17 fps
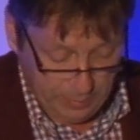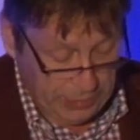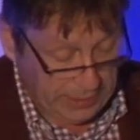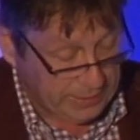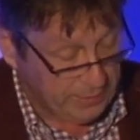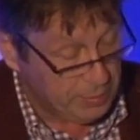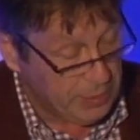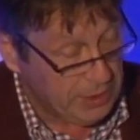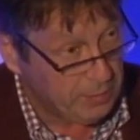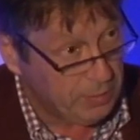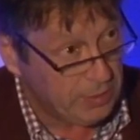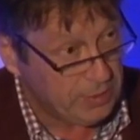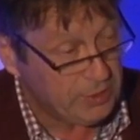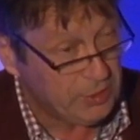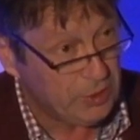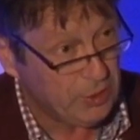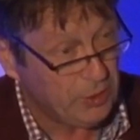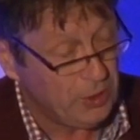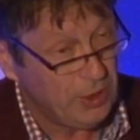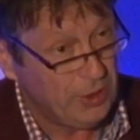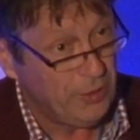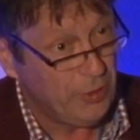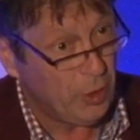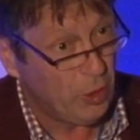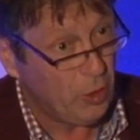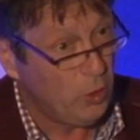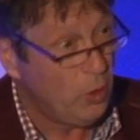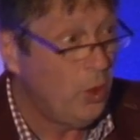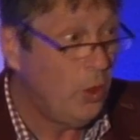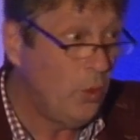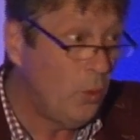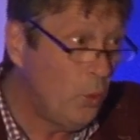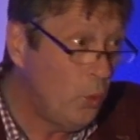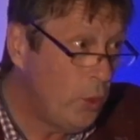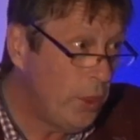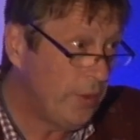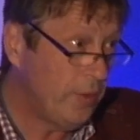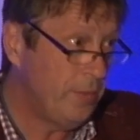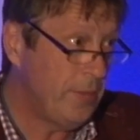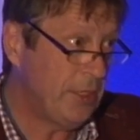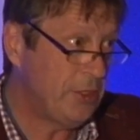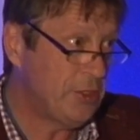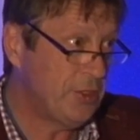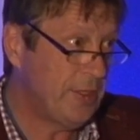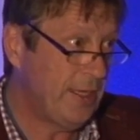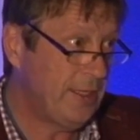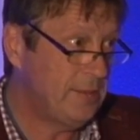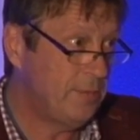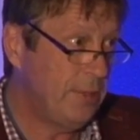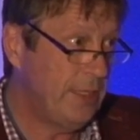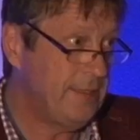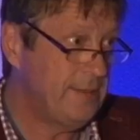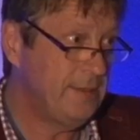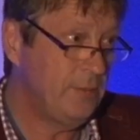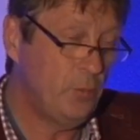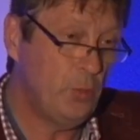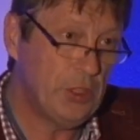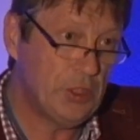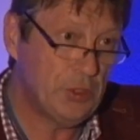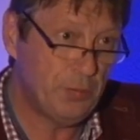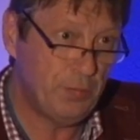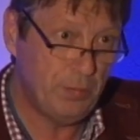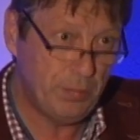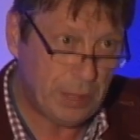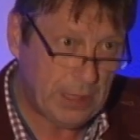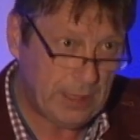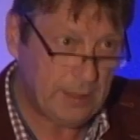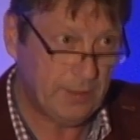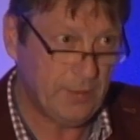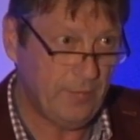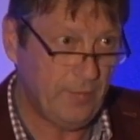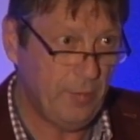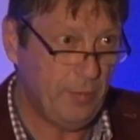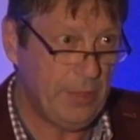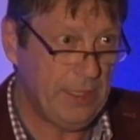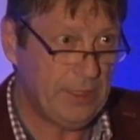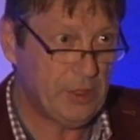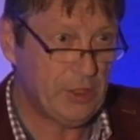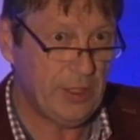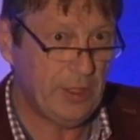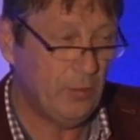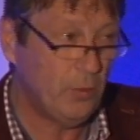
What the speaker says: blind people to know where the match takes place, in which part of the pitch.